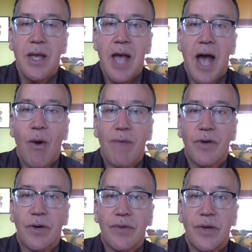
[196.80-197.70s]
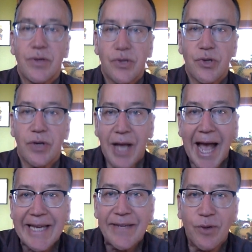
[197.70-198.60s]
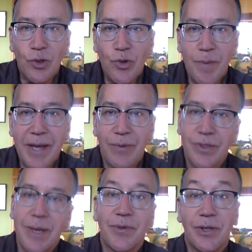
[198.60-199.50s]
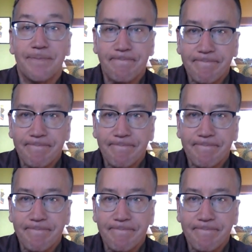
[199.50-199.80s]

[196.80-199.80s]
However, there's a certain kind of glutamate receptor.